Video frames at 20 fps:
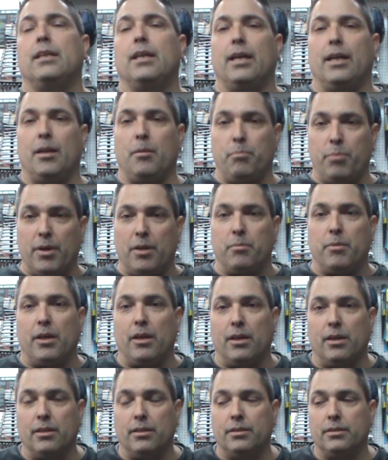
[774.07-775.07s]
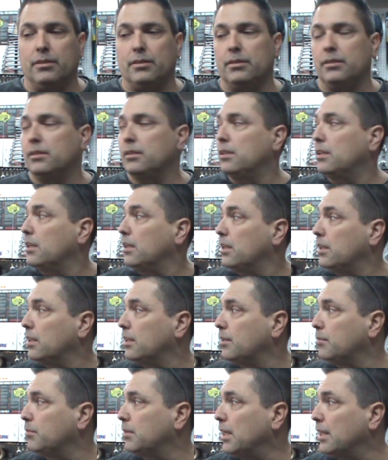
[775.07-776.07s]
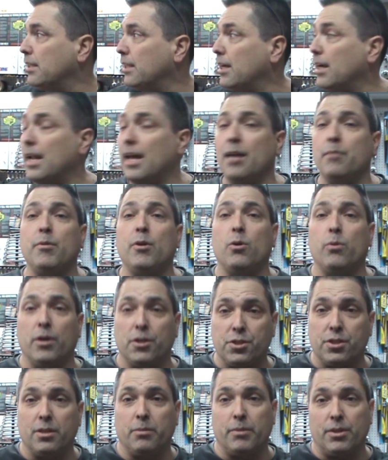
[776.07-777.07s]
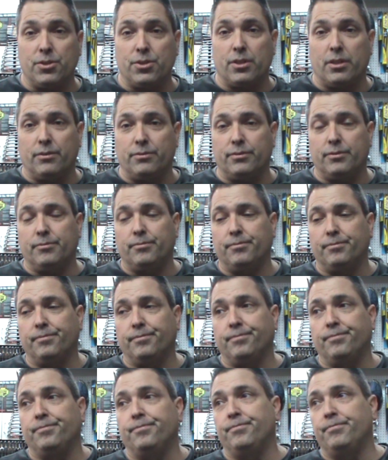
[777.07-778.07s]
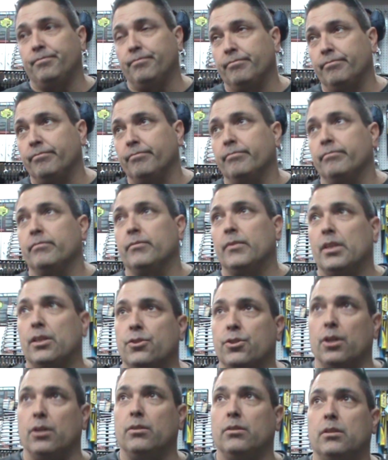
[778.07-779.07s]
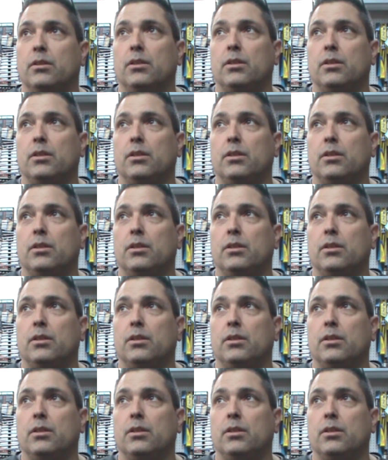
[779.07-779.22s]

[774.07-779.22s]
and it bit me. And then it had me questioning myself. So,